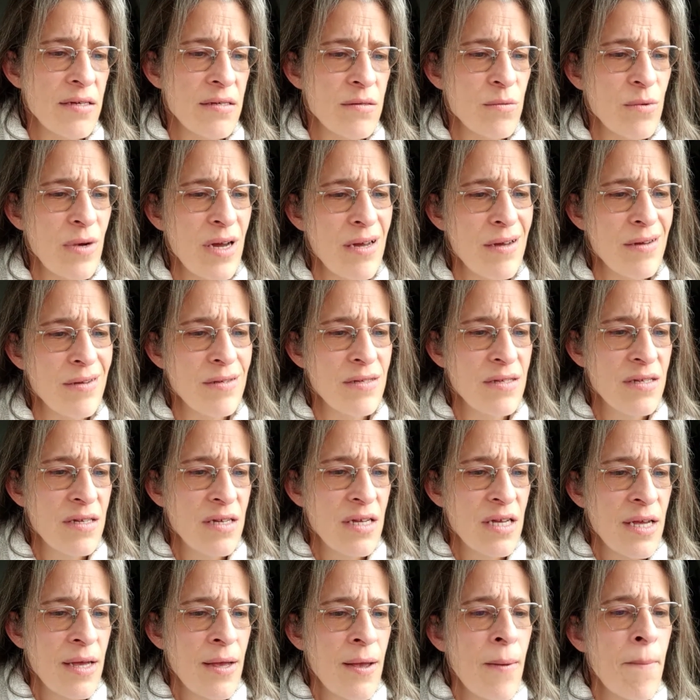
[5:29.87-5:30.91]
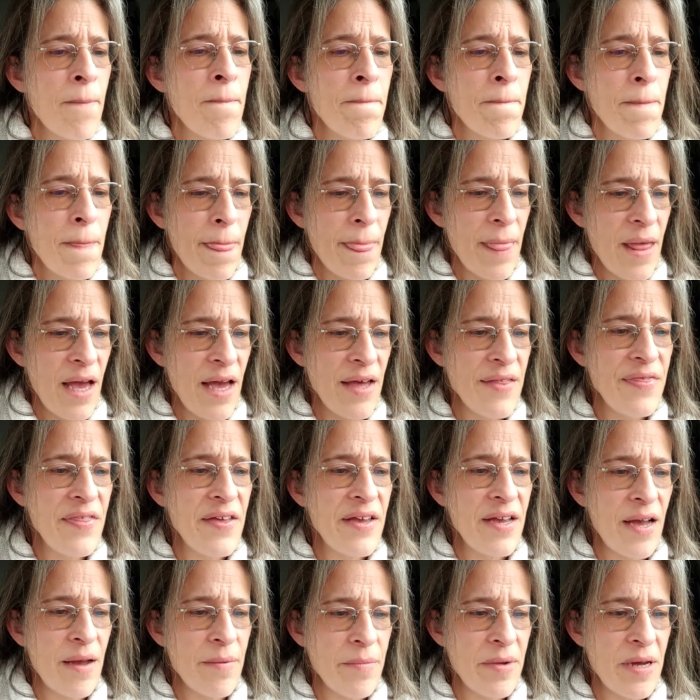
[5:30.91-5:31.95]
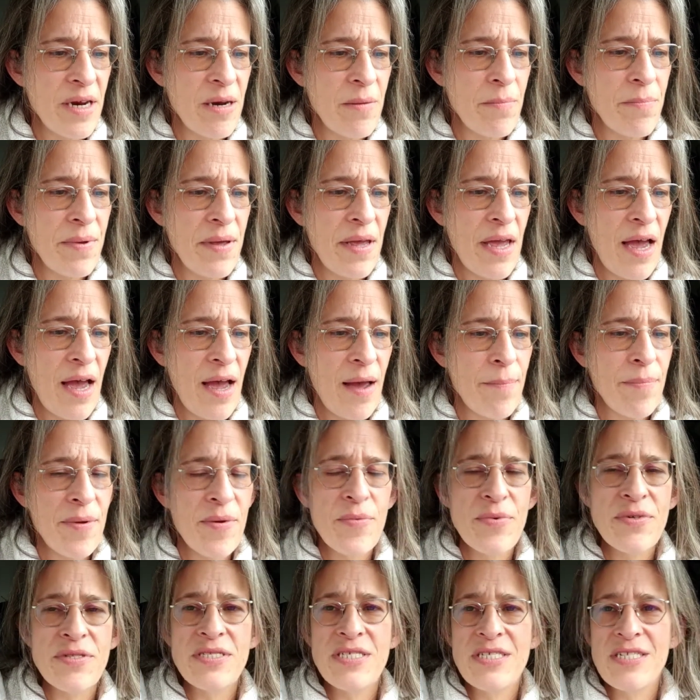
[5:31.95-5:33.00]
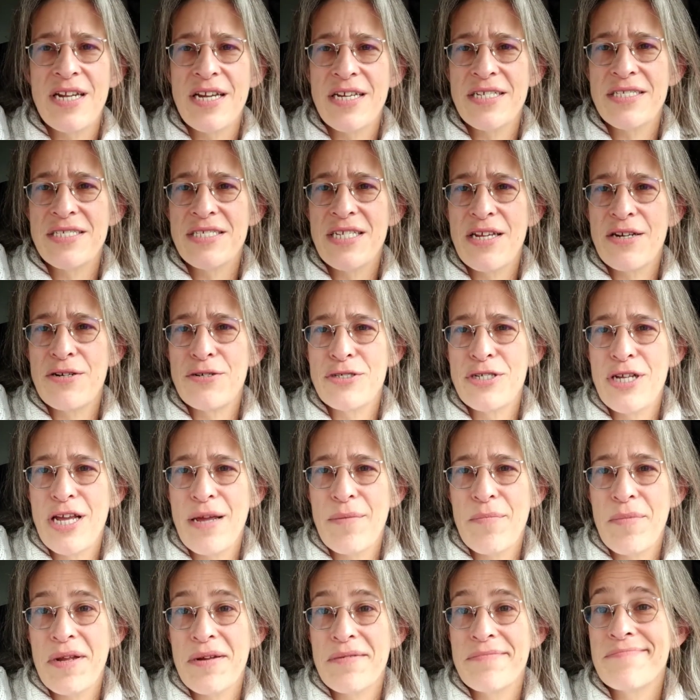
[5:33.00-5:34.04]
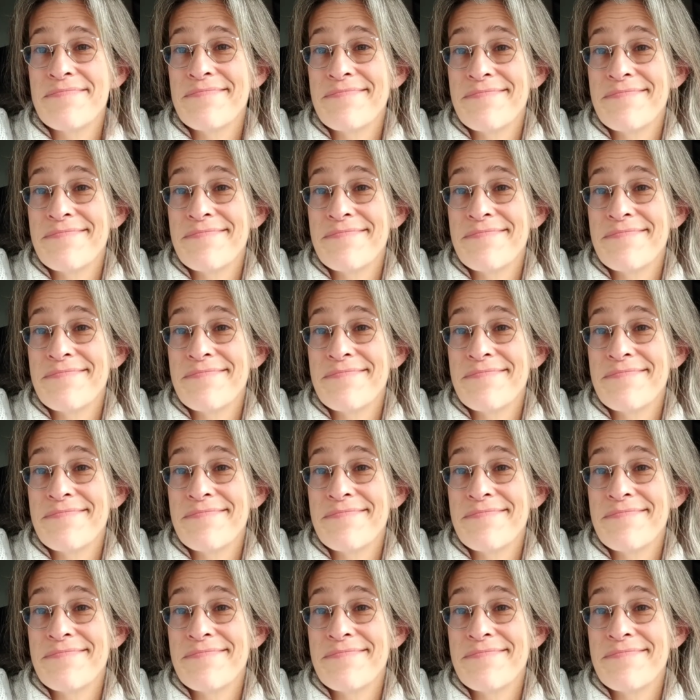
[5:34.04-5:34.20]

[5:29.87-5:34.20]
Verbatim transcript: Well, I think I'm gonna be happy with tonight's entertainment.